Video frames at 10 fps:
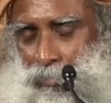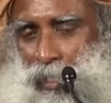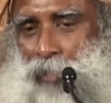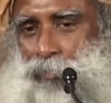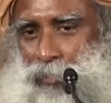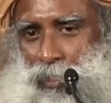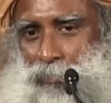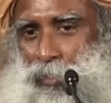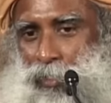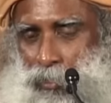After
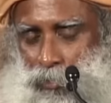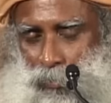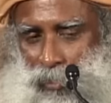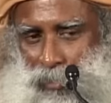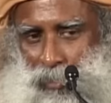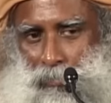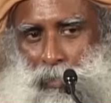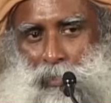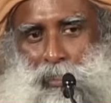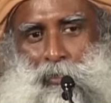that, once his
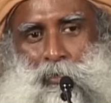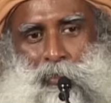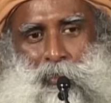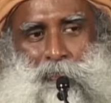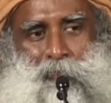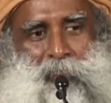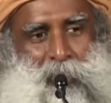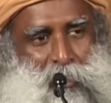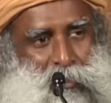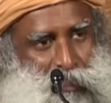memory goes off, he
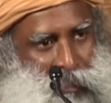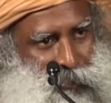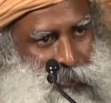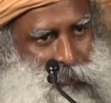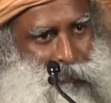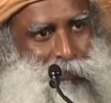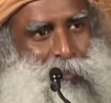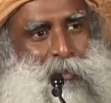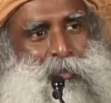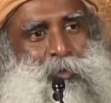starts relating
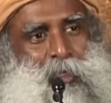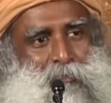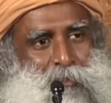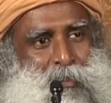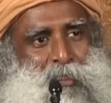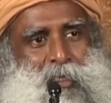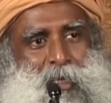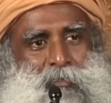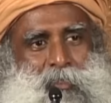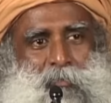to everything
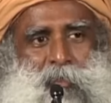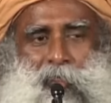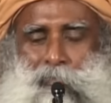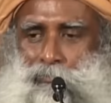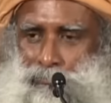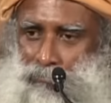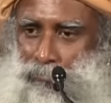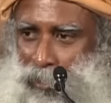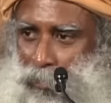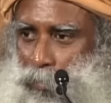around him in a
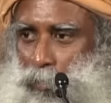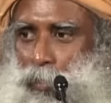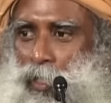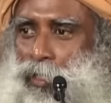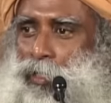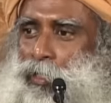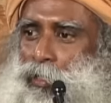deeper way.